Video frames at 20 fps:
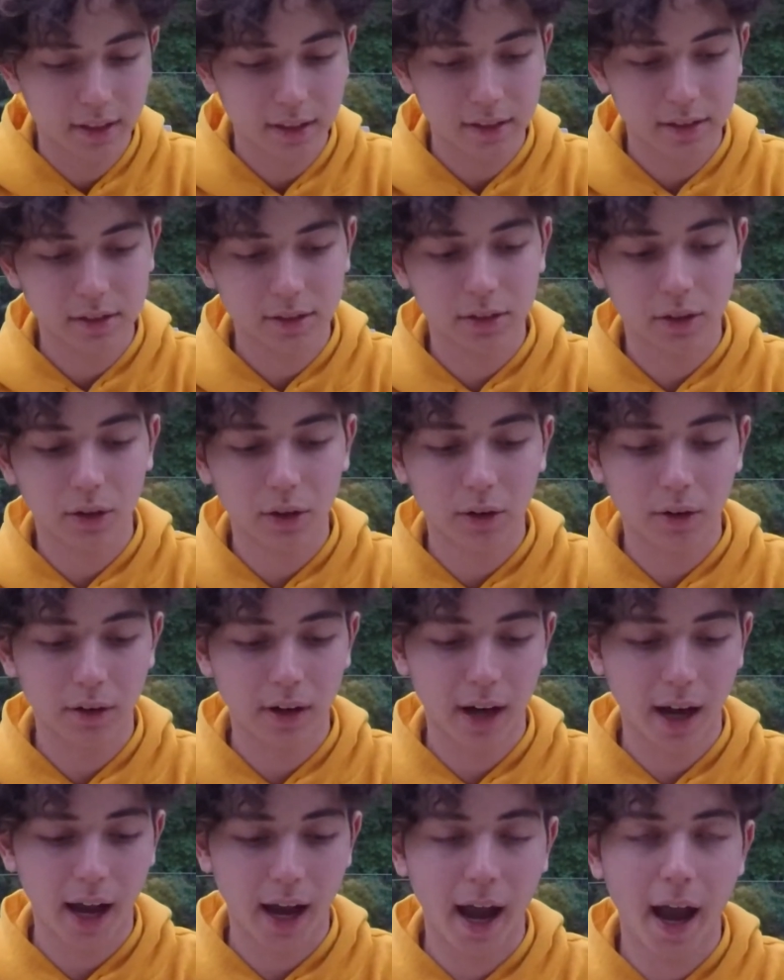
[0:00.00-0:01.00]
So
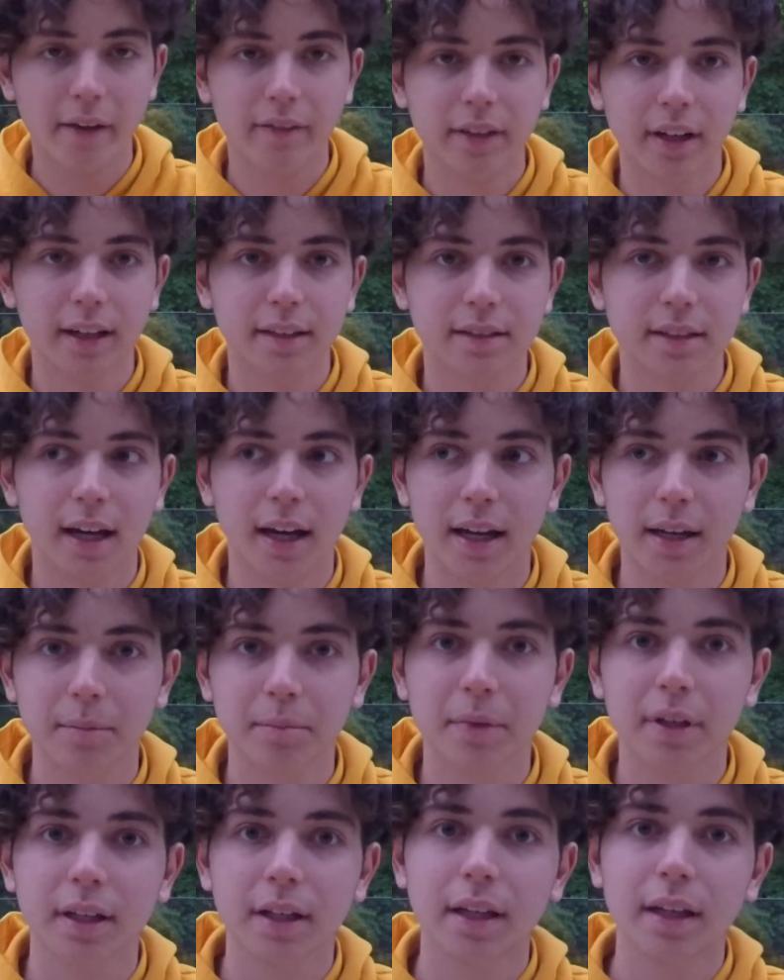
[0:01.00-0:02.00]
I haven't had
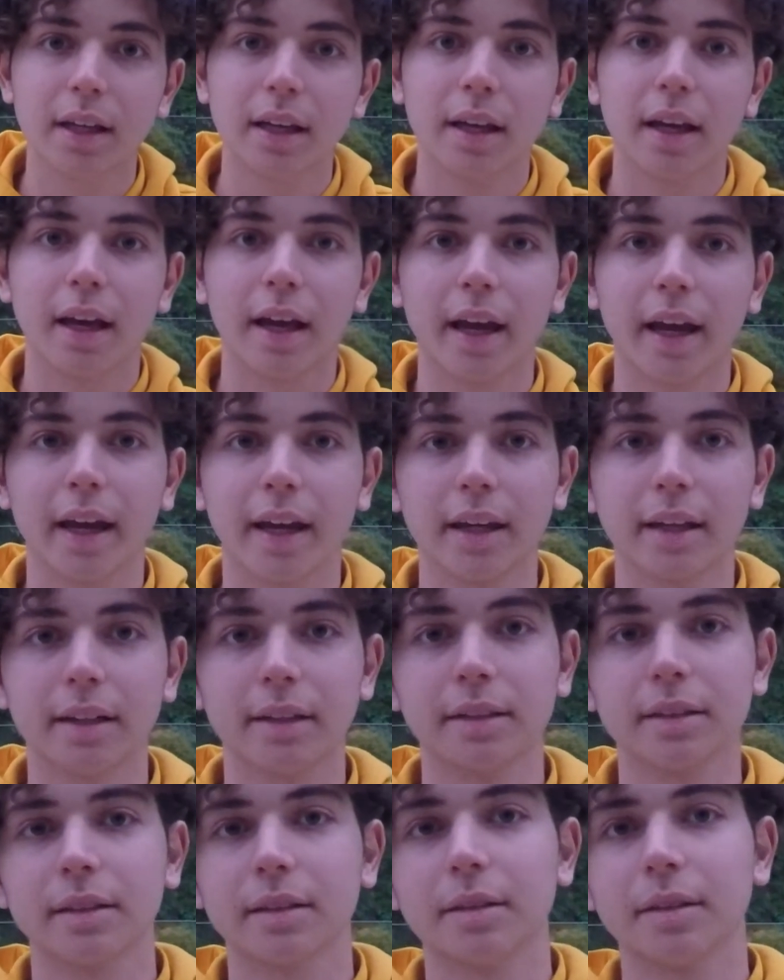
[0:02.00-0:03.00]
time,
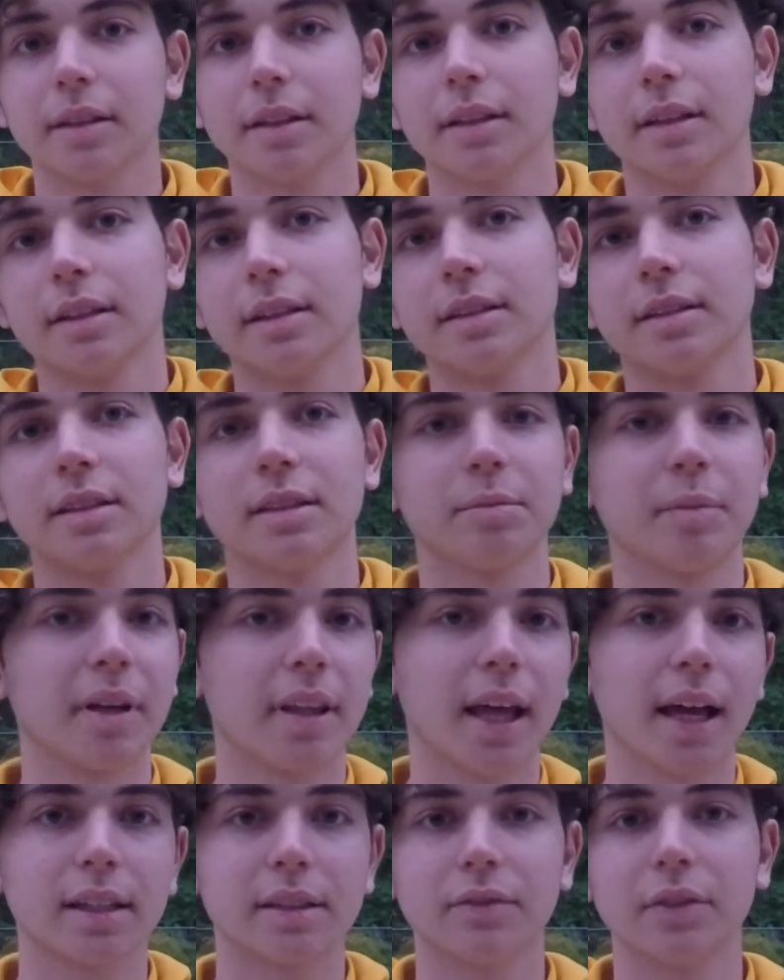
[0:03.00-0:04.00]
and since my
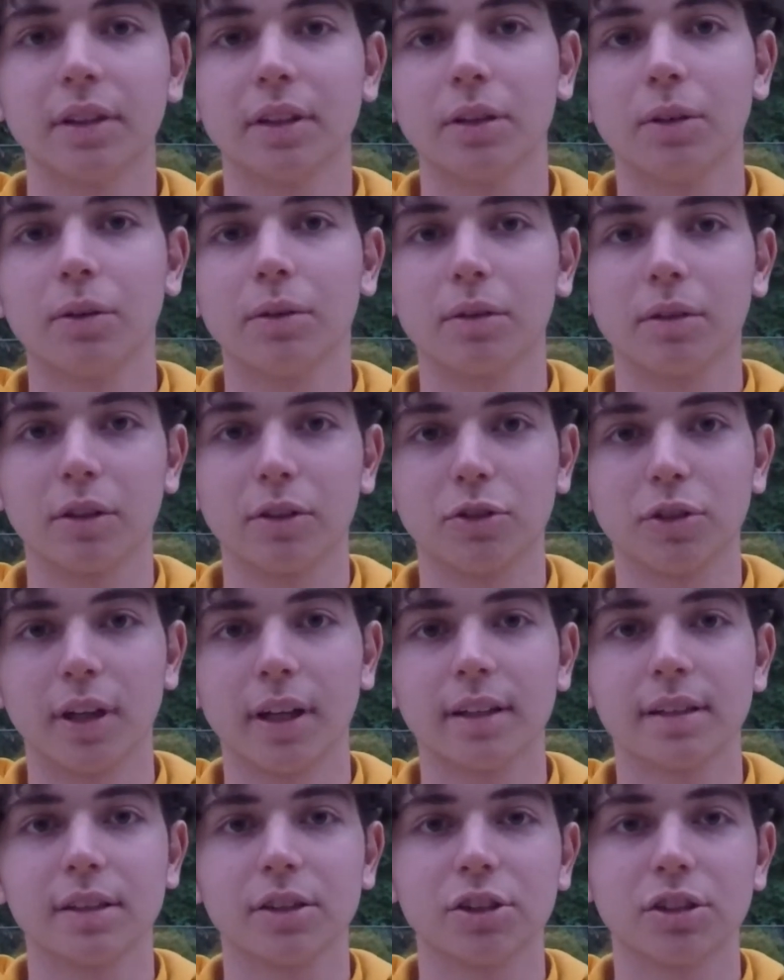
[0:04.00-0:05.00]
last video, the
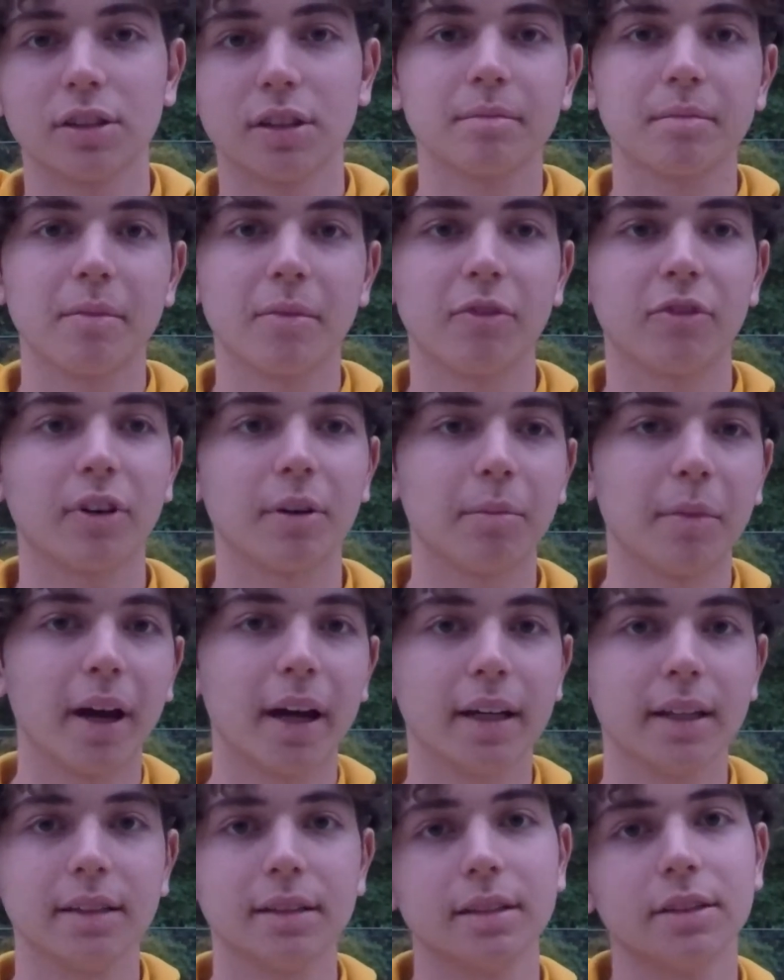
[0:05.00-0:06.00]
transition from
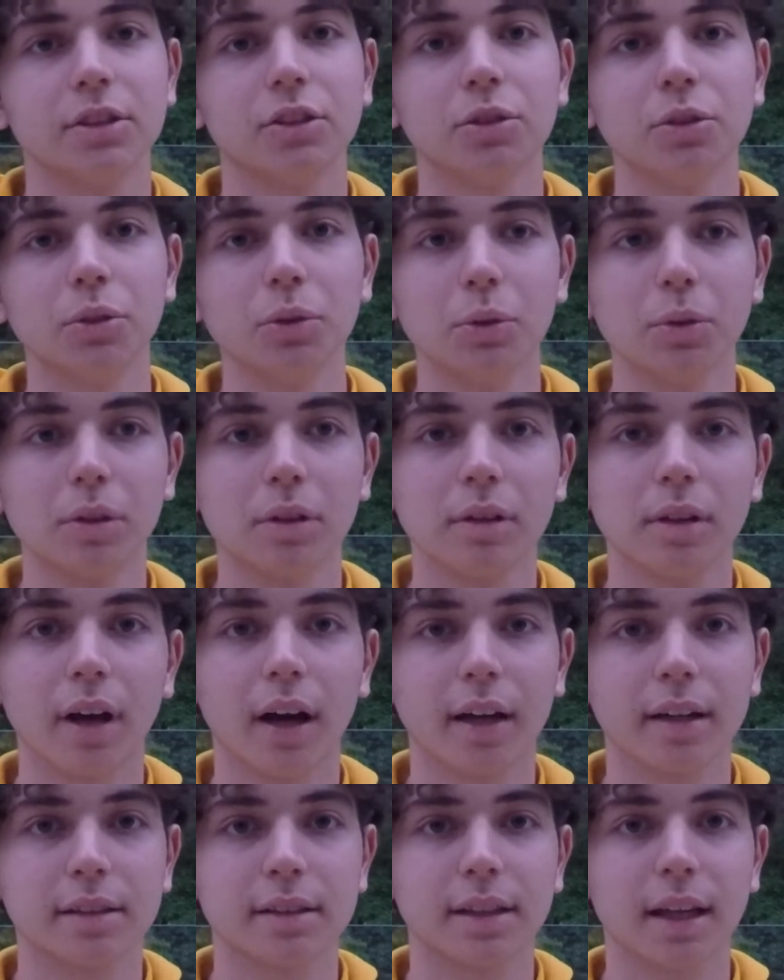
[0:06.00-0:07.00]
ice to
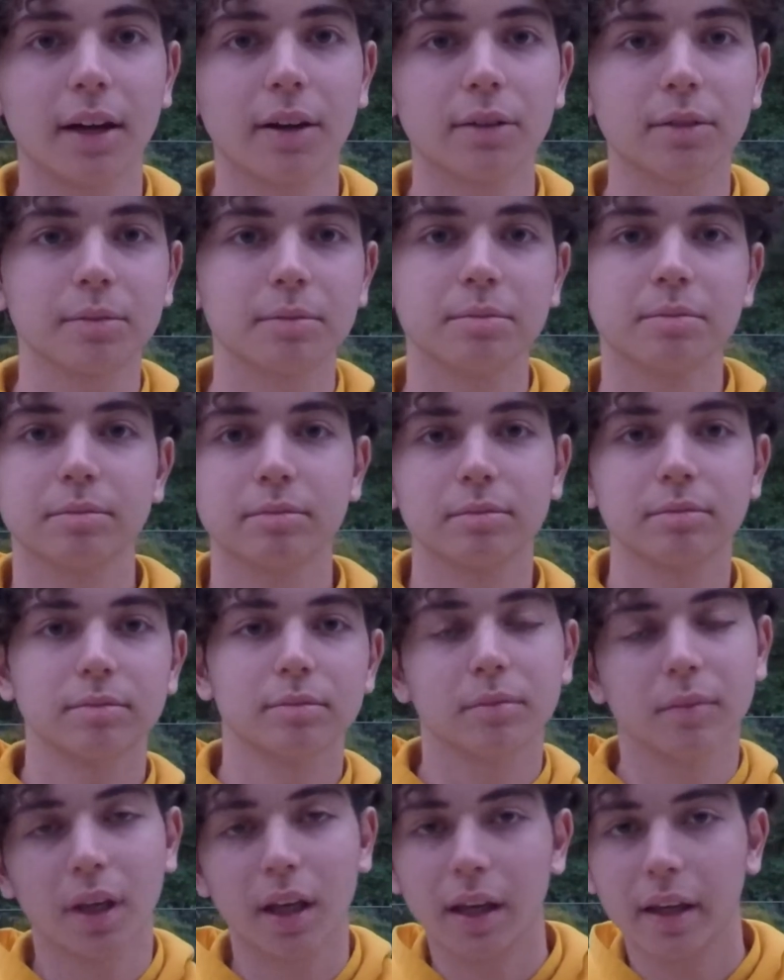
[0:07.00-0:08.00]
ice out,
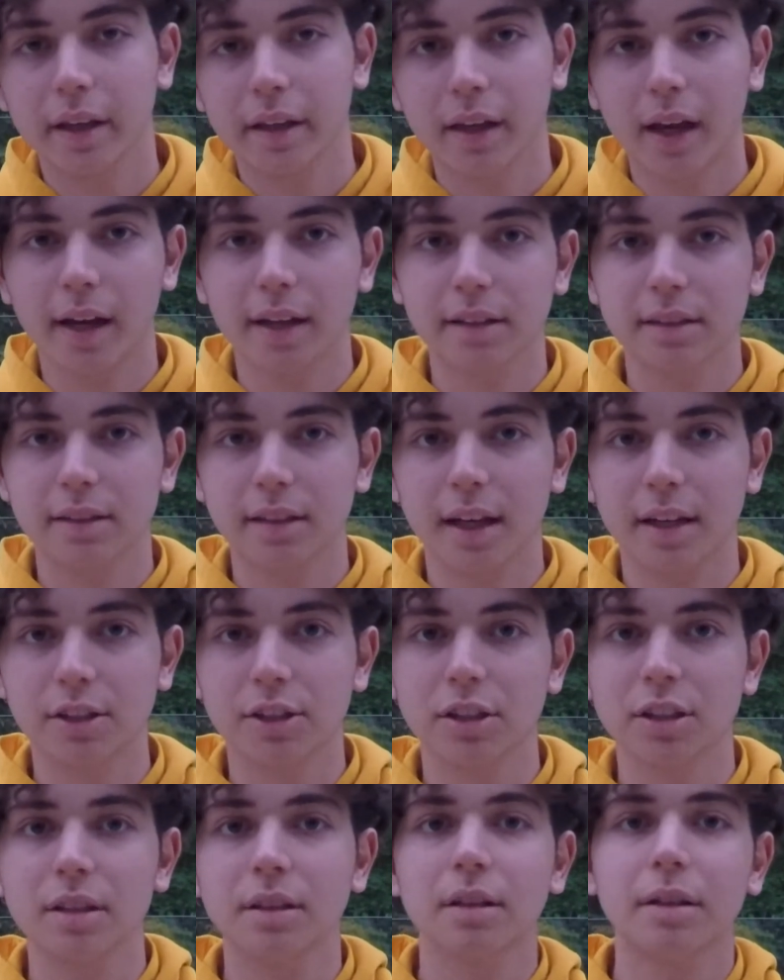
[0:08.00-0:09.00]
kind of
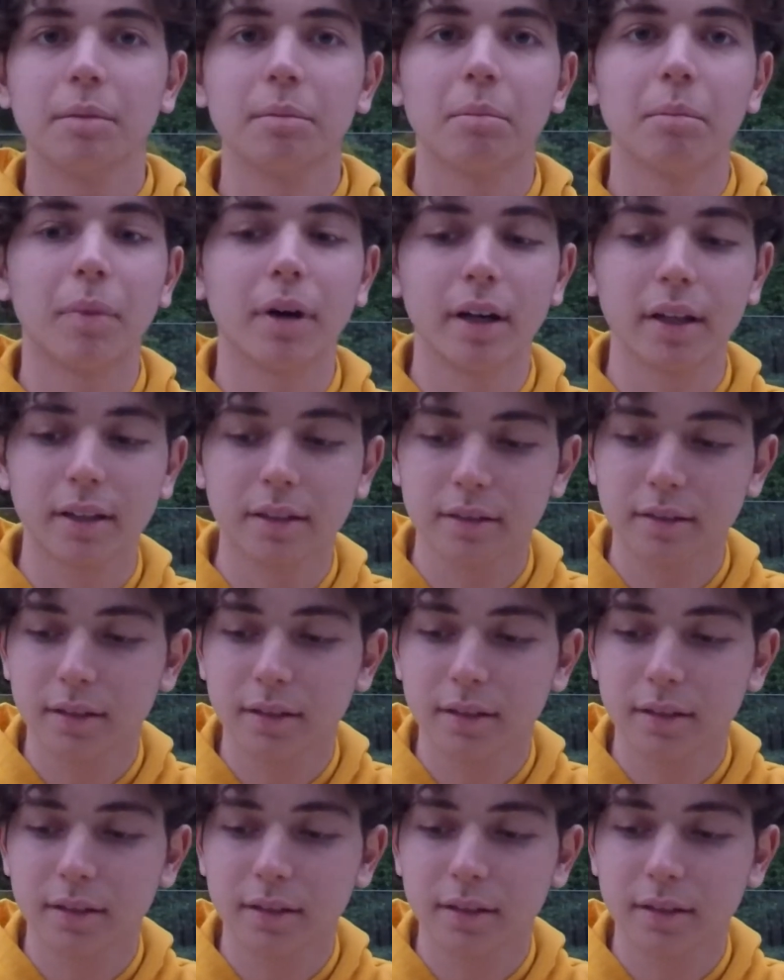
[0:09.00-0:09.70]
sketchy, but